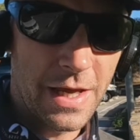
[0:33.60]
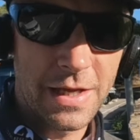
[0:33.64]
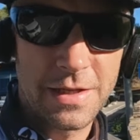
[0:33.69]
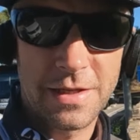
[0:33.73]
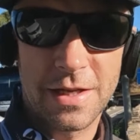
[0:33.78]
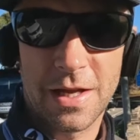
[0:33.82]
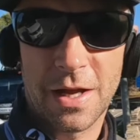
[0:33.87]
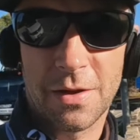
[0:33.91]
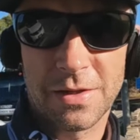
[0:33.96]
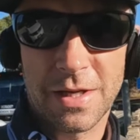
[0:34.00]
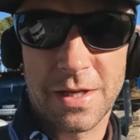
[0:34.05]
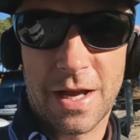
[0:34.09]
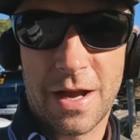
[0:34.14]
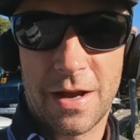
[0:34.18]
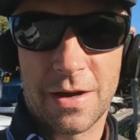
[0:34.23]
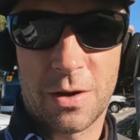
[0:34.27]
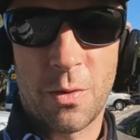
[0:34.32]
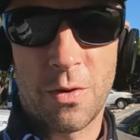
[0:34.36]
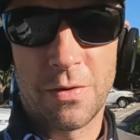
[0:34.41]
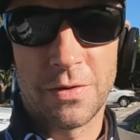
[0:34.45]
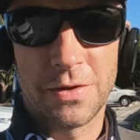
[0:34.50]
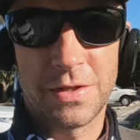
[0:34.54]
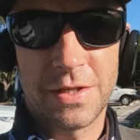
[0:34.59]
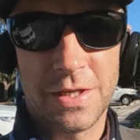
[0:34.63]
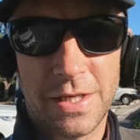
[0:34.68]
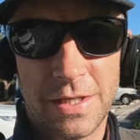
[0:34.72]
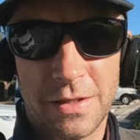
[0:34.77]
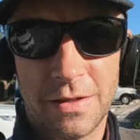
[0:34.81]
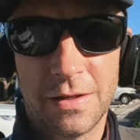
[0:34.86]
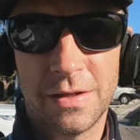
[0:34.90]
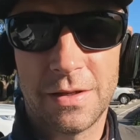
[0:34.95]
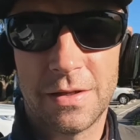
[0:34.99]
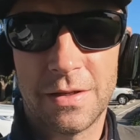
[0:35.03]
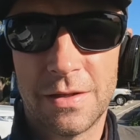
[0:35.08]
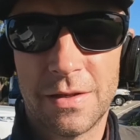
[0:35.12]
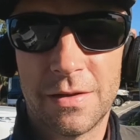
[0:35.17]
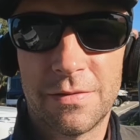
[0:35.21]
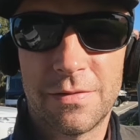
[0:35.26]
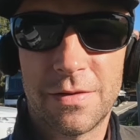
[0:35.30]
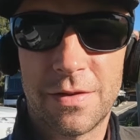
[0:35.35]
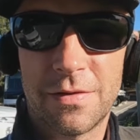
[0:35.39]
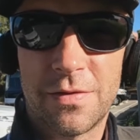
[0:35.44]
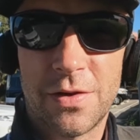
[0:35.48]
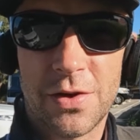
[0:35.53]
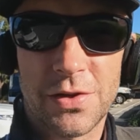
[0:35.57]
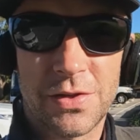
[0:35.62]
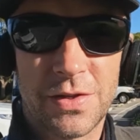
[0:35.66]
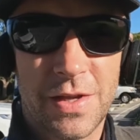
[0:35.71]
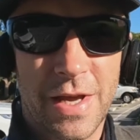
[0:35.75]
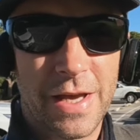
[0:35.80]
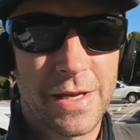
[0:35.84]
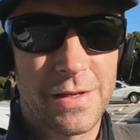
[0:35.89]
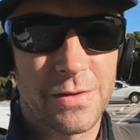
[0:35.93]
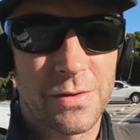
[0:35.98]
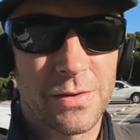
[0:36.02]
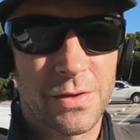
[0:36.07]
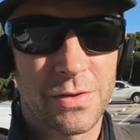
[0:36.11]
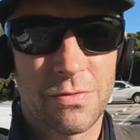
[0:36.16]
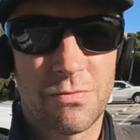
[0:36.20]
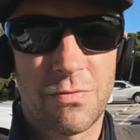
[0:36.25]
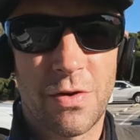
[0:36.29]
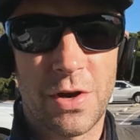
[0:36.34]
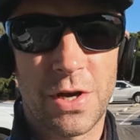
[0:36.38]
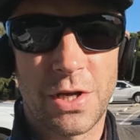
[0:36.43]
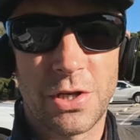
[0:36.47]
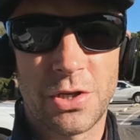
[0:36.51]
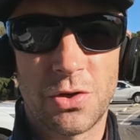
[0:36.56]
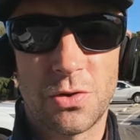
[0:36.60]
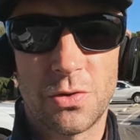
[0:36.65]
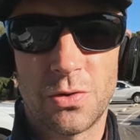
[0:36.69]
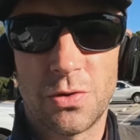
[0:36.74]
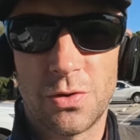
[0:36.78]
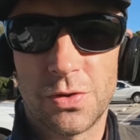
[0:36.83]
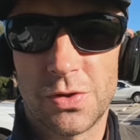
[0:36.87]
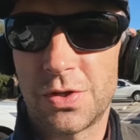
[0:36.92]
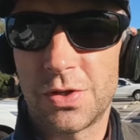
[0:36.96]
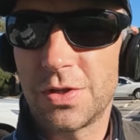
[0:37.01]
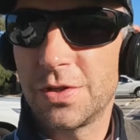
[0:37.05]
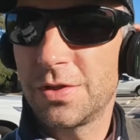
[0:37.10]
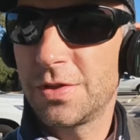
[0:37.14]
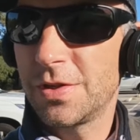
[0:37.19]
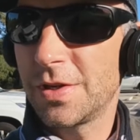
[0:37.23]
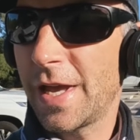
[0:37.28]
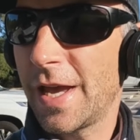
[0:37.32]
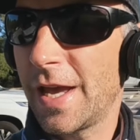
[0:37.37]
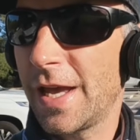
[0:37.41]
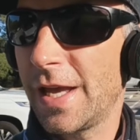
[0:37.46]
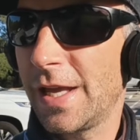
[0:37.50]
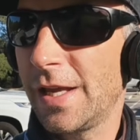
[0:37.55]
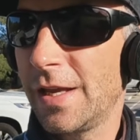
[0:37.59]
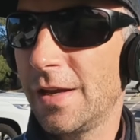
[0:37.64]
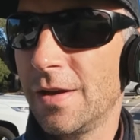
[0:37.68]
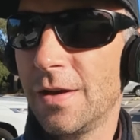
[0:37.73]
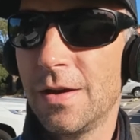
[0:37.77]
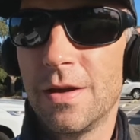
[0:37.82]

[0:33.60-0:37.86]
Yesterday I was out of quarantine for the first day, so I was running shores. Today,